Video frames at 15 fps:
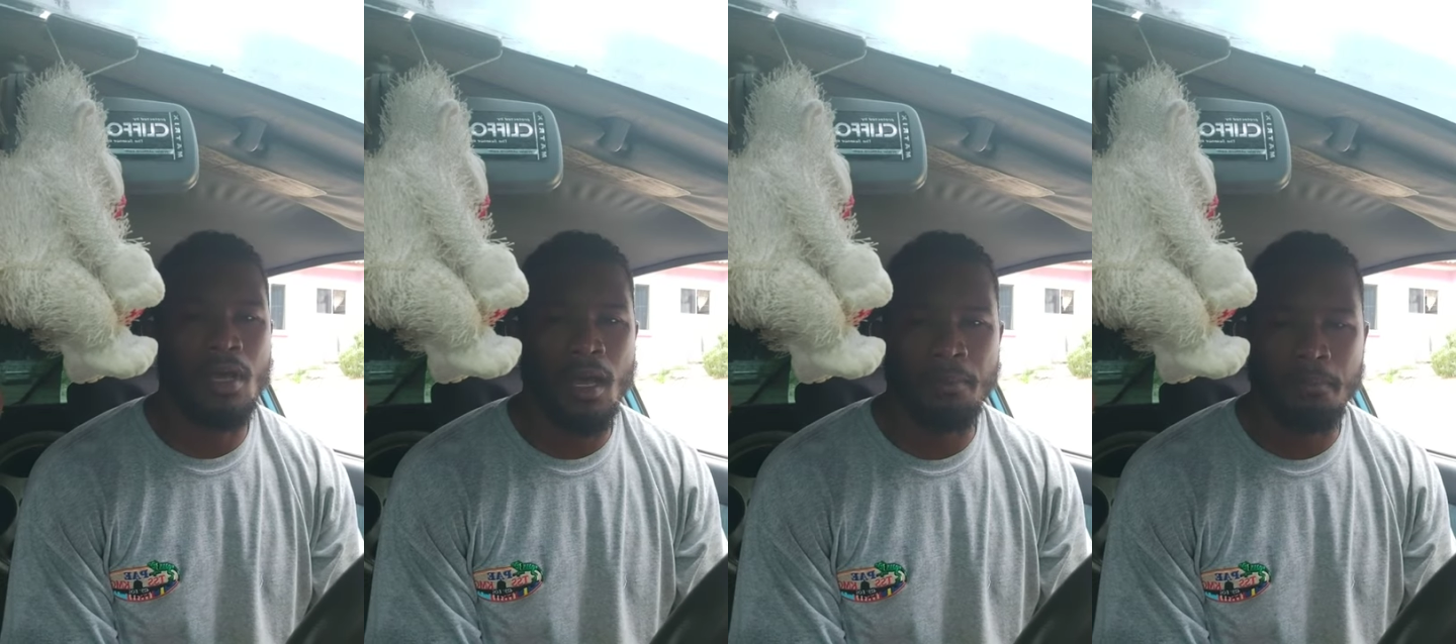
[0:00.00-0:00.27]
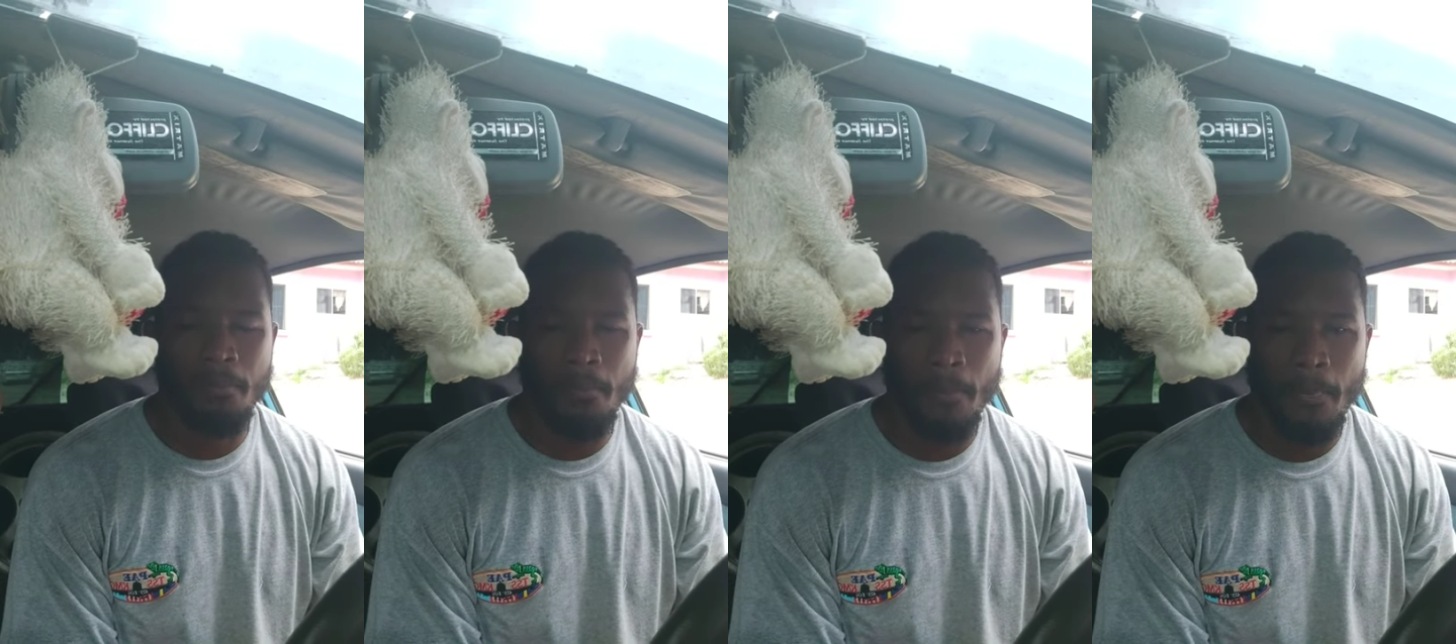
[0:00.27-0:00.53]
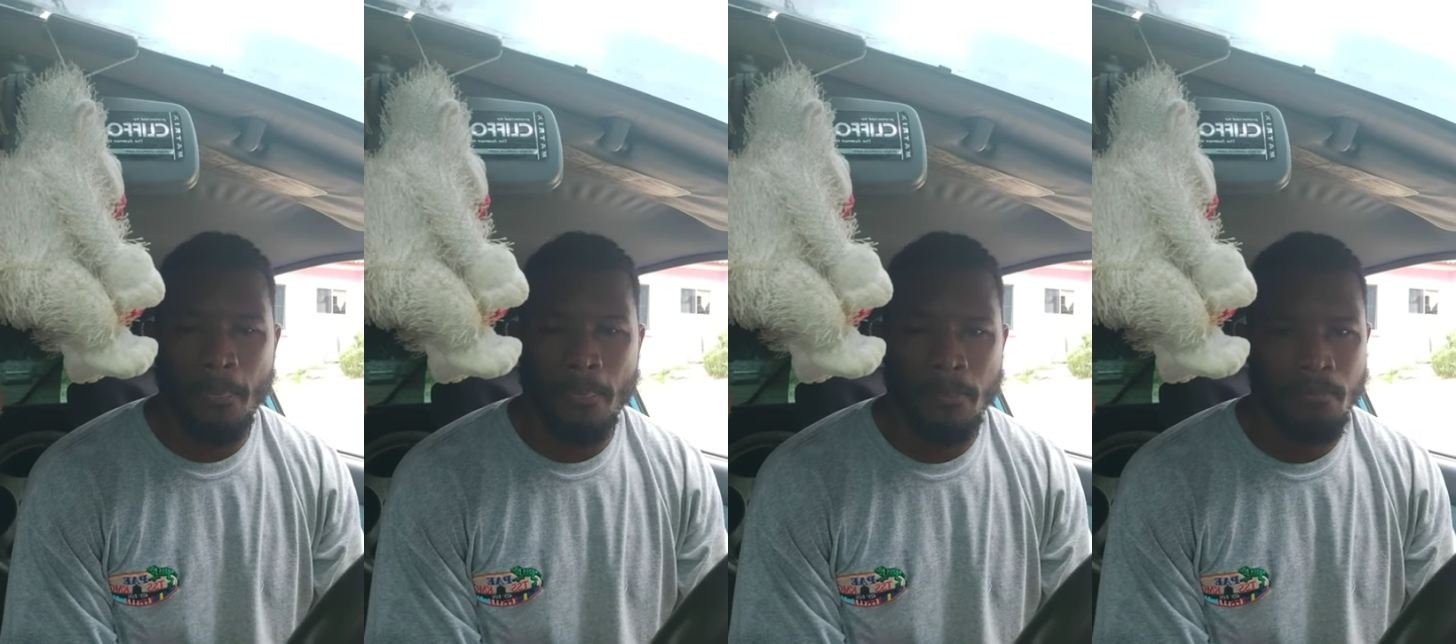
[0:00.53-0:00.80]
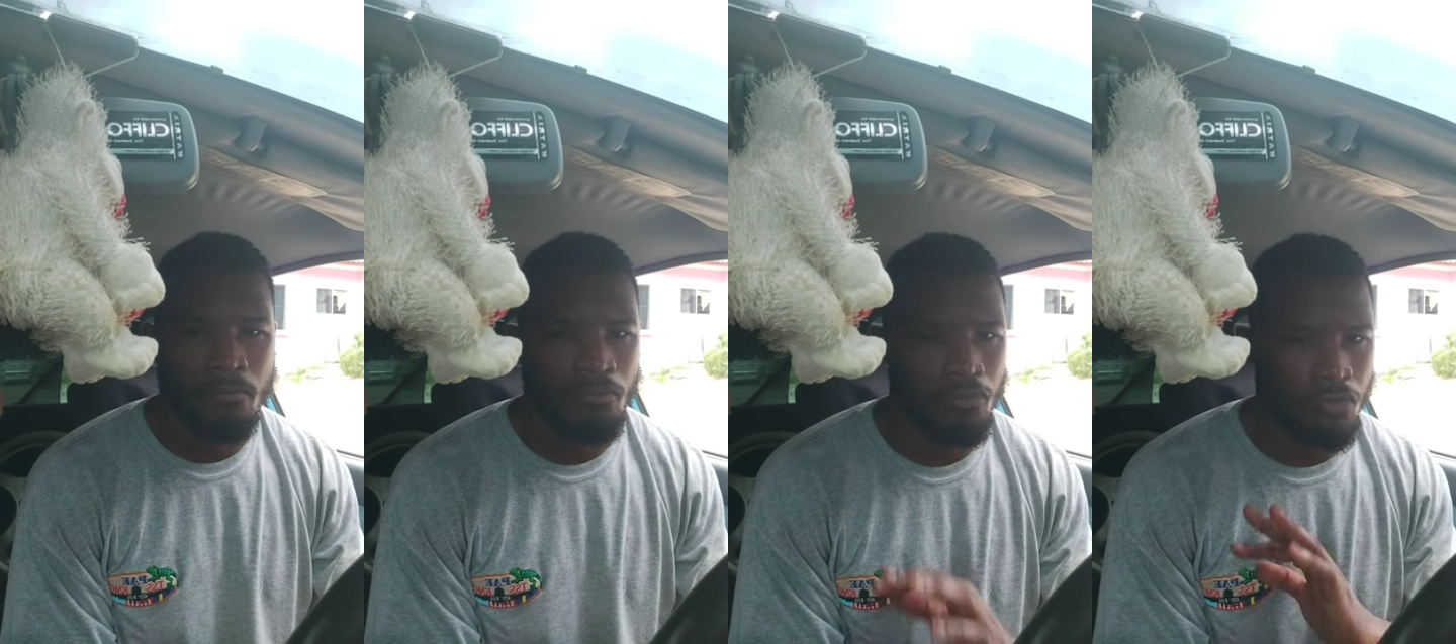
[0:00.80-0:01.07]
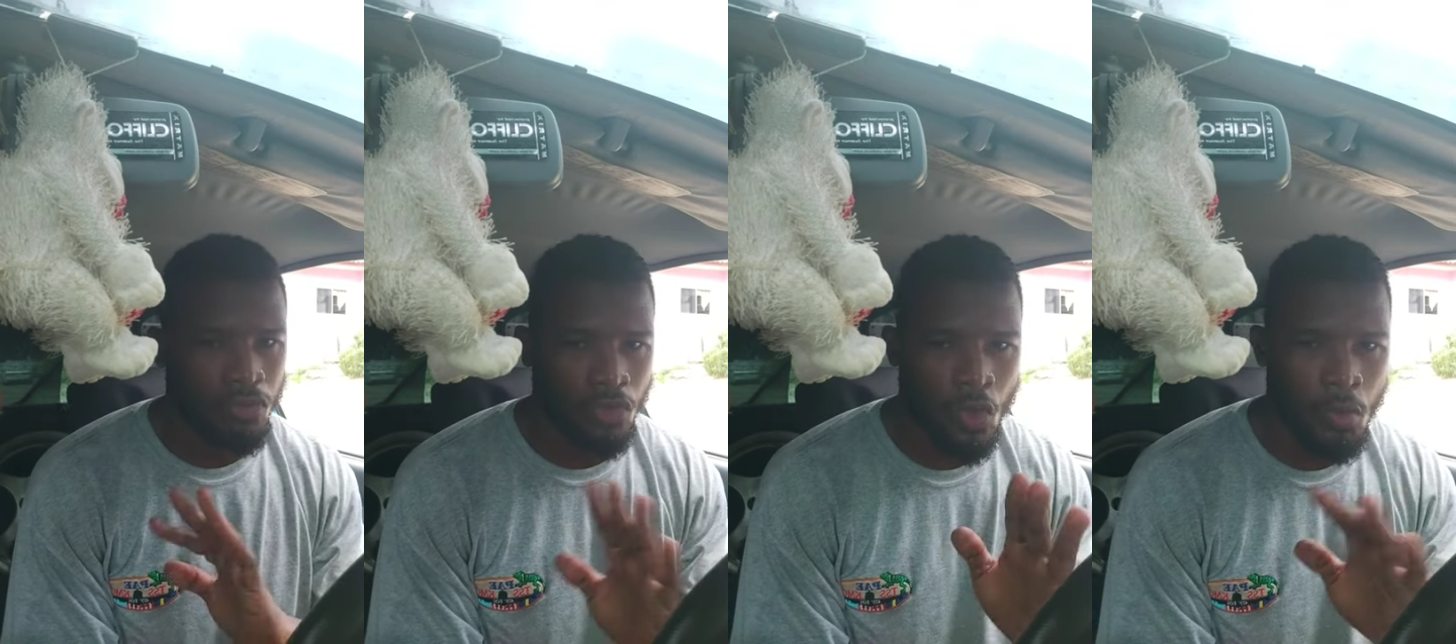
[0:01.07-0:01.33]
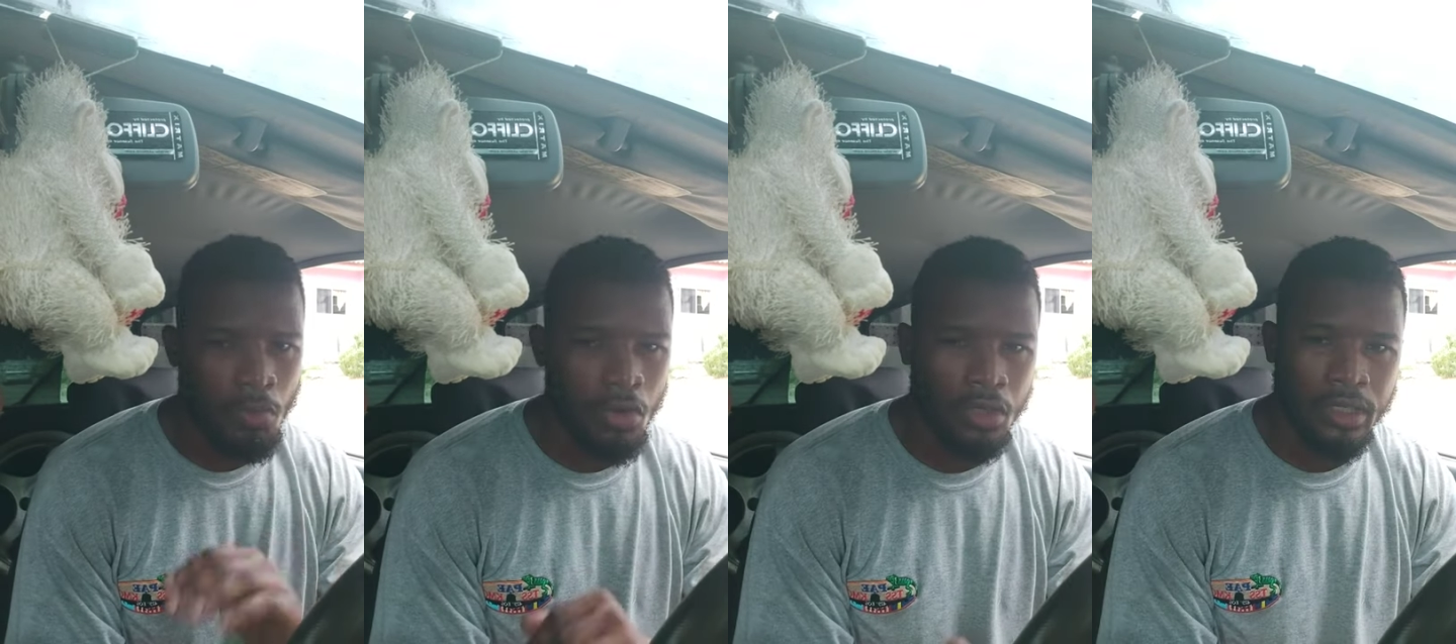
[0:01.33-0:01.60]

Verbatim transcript: up no more